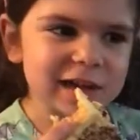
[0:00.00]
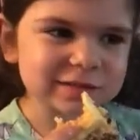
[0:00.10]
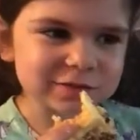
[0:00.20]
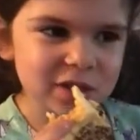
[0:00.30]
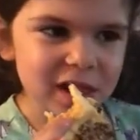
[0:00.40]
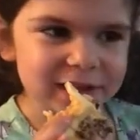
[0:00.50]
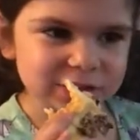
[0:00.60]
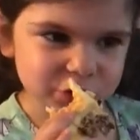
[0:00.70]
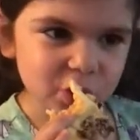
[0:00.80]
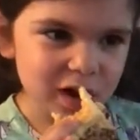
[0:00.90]
Yummy.
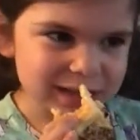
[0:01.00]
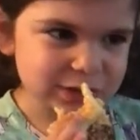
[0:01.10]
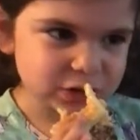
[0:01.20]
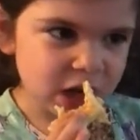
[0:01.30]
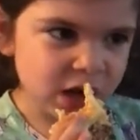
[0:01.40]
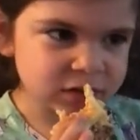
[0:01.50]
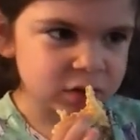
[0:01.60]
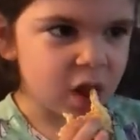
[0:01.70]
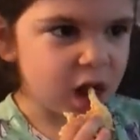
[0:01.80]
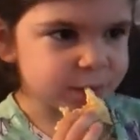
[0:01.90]

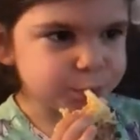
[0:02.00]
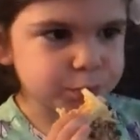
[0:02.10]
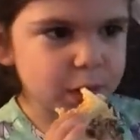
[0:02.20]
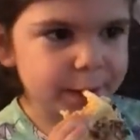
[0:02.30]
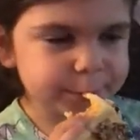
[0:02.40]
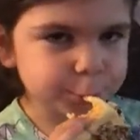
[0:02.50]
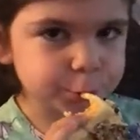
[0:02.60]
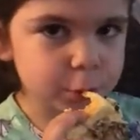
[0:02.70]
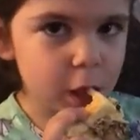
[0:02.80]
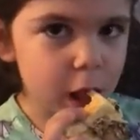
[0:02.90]
Did you
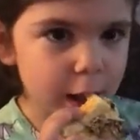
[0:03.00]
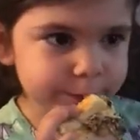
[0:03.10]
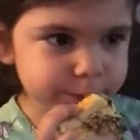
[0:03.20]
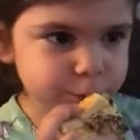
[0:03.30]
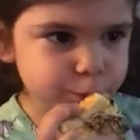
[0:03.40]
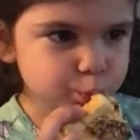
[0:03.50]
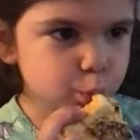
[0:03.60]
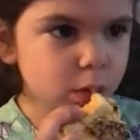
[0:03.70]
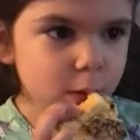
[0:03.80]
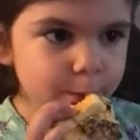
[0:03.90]
know this burger
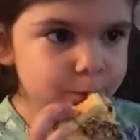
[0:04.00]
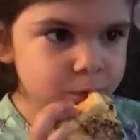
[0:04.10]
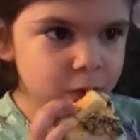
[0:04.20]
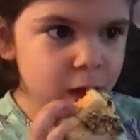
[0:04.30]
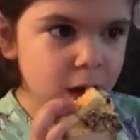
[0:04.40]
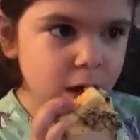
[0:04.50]
is made out of